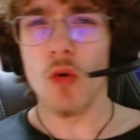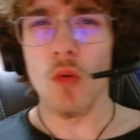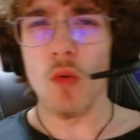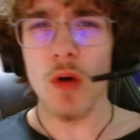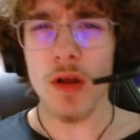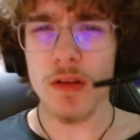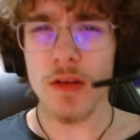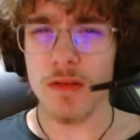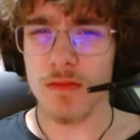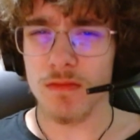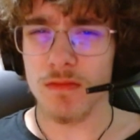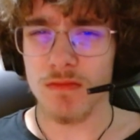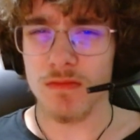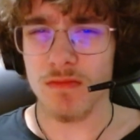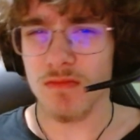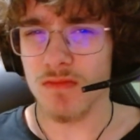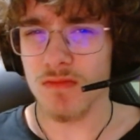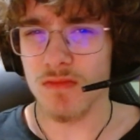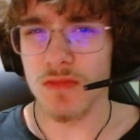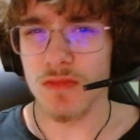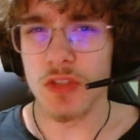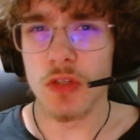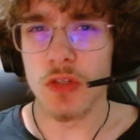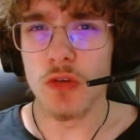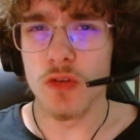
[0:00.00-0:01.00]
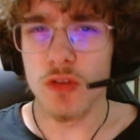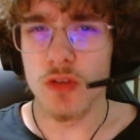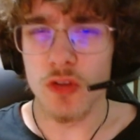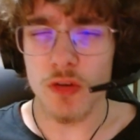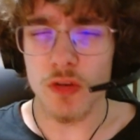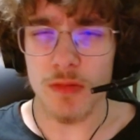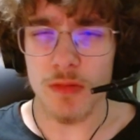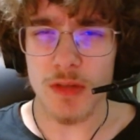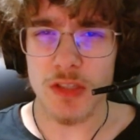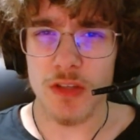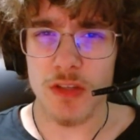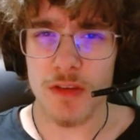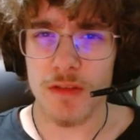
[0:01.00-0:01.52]
on YouTube
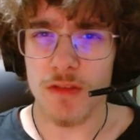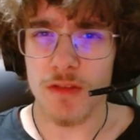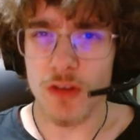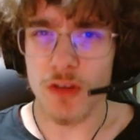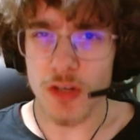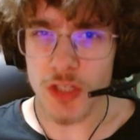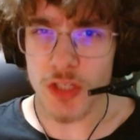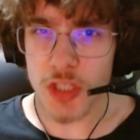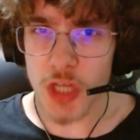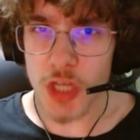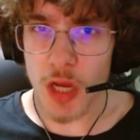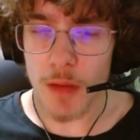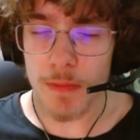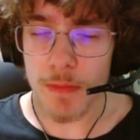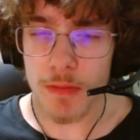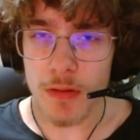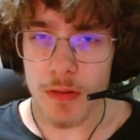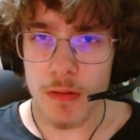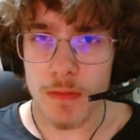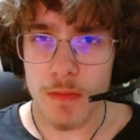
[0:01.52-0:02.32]
and just search up,